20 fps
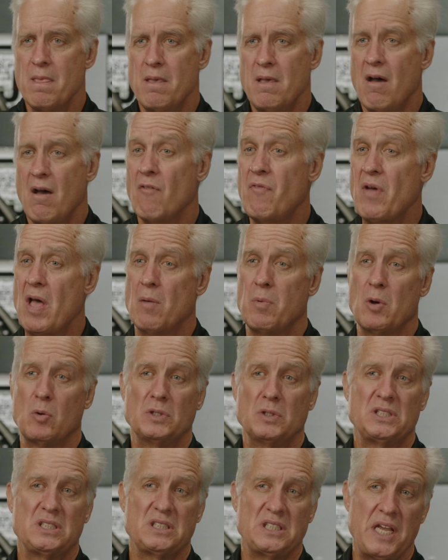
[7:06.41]
Available
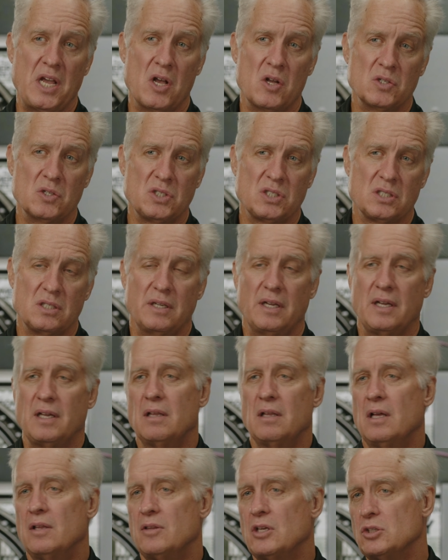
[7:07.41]
with seals.
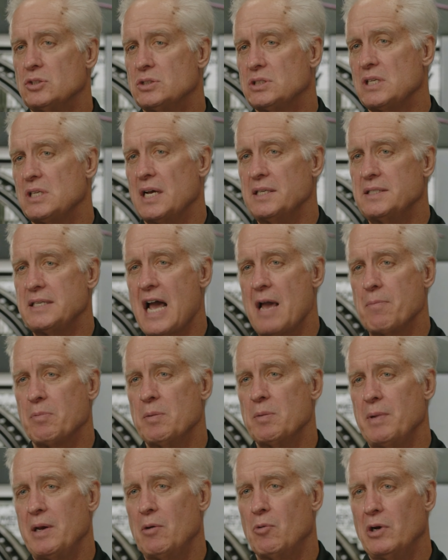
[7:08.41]
The stud type can
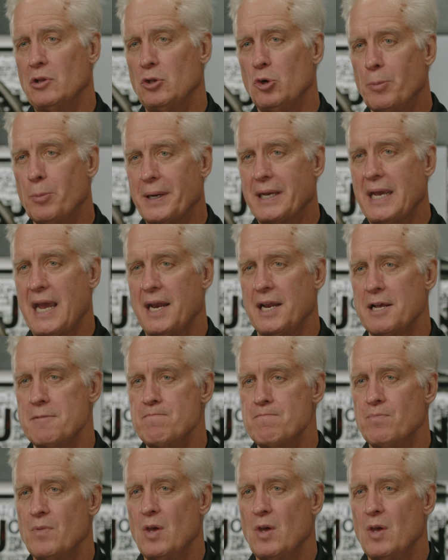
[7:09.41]
be relubricated.